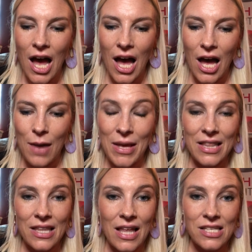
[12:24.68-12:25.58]

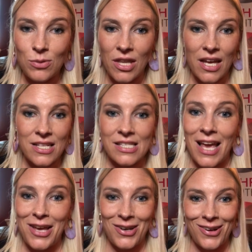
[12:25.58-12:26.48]
And then that's when they can
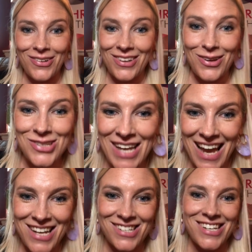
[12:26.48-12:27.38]
say, you
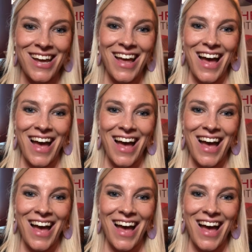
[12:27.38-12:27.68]
changed.